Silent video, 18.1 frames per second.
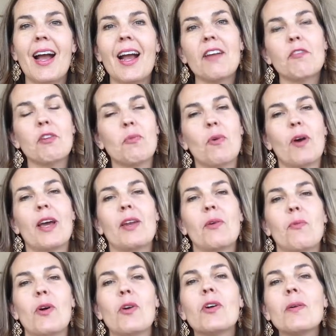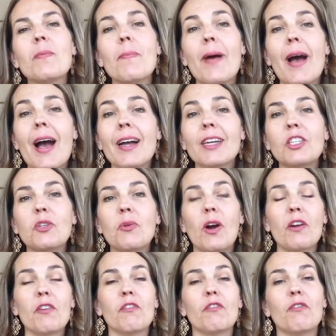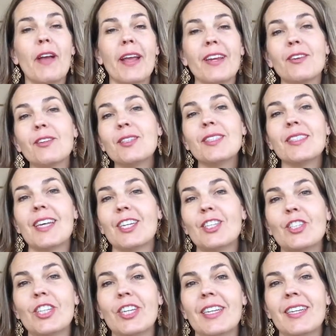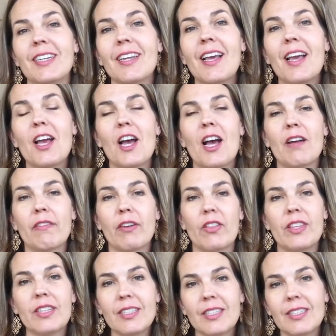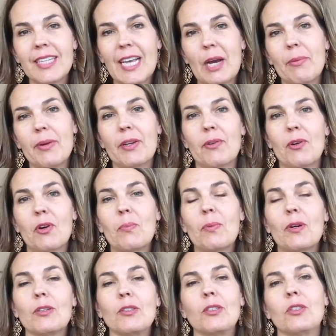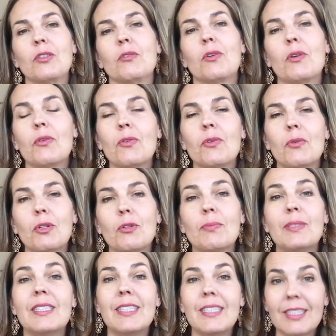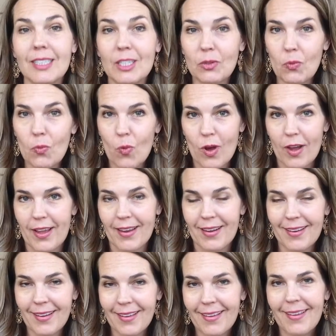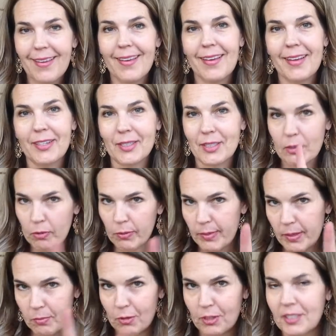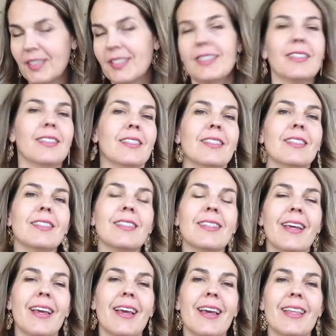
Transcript: everyone, and welcome back to our final session of our This Is How We Grow Personal Growth Group Season 1, because there will be more seasons.